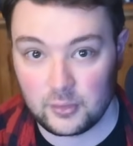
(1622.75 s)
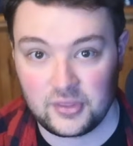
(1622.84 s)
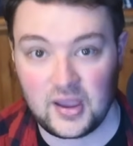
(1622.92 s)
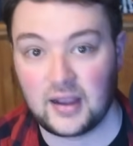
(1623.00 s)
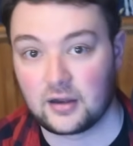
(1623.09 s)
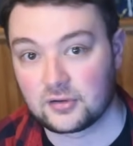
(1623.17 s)
with
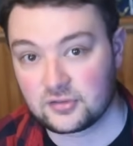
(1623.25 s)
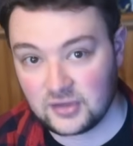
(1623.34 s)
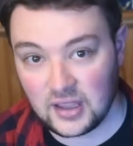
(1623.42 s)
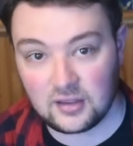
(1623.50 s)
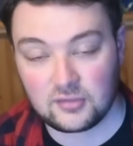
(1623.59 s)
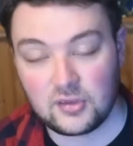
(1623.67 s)
higher
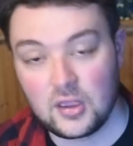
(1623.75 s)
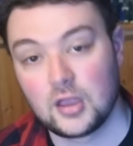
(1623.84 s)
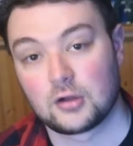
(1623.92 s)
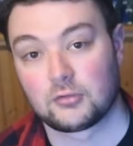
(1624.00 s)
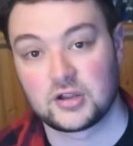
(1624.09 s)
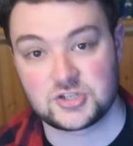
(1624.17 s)
stakes,
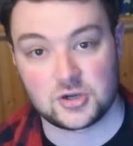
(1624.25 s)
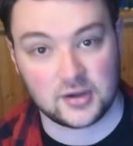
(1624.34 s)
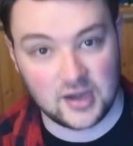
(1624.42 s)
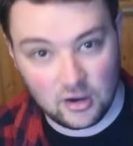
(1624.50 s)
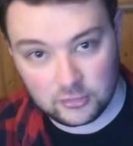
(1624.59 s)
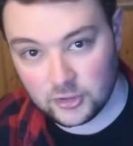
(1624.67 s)
richer
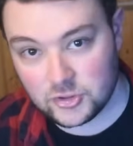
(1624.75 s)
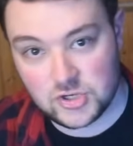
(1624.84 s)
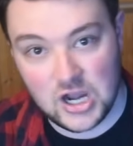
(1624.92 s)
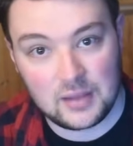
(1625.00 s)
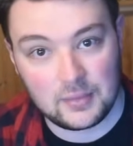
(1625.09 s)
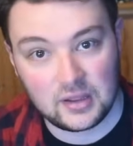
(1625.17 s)
character
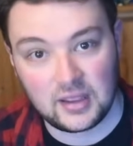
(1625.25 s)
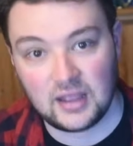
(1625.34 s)
drama,